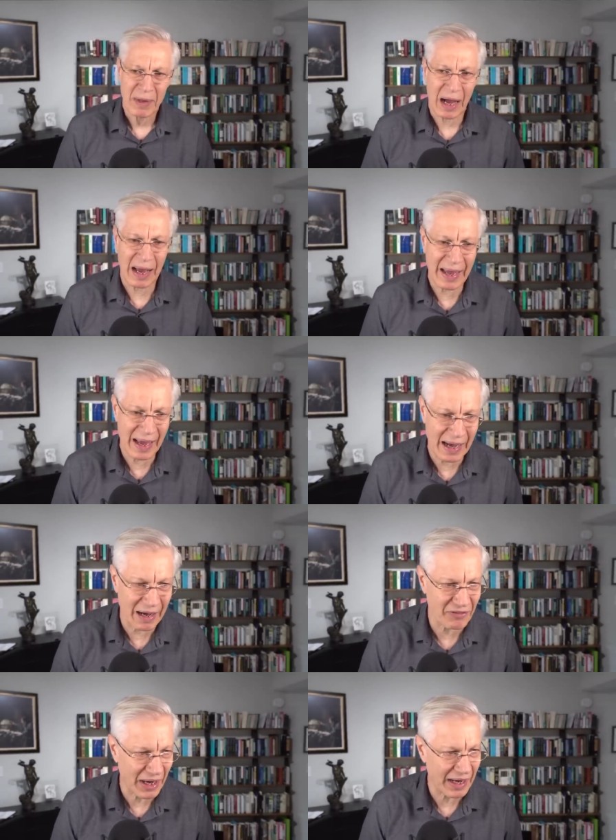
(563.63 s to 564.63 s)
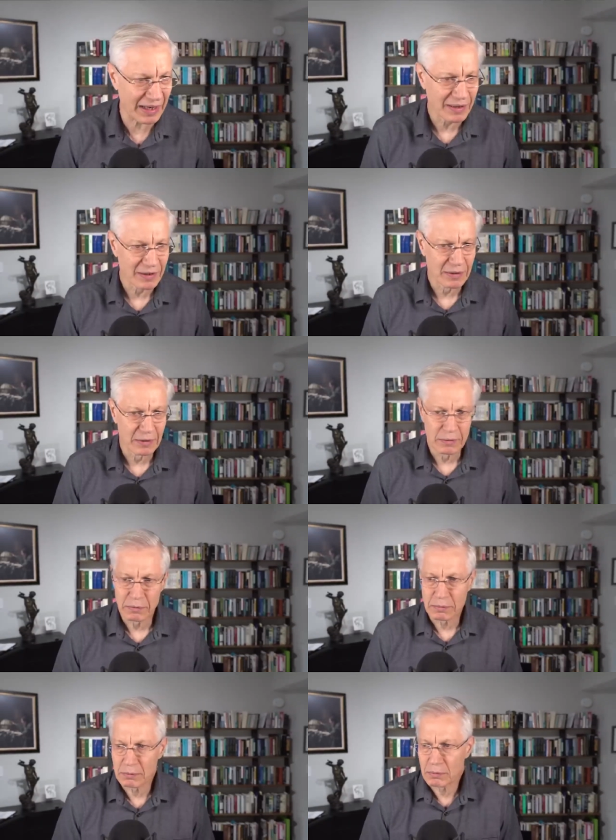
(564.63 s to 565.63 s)
I have a,
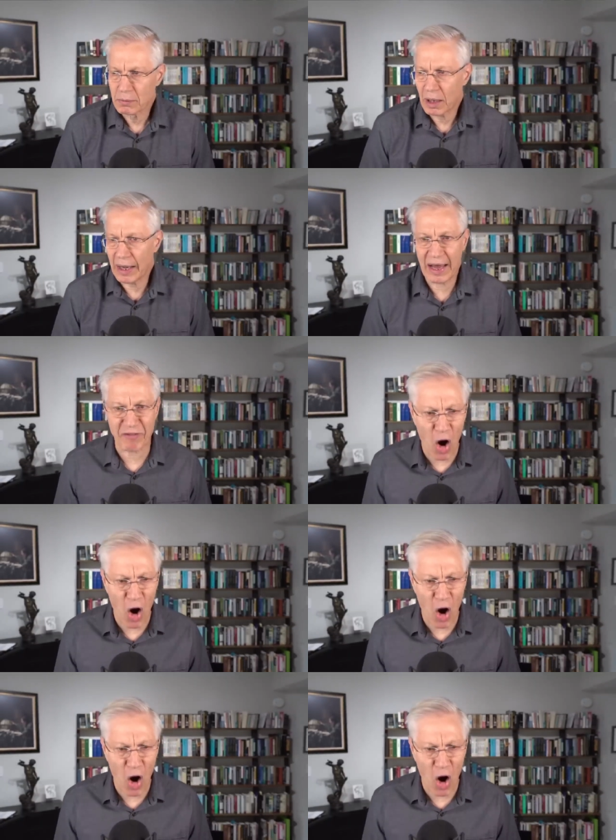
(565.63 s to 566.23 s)
I have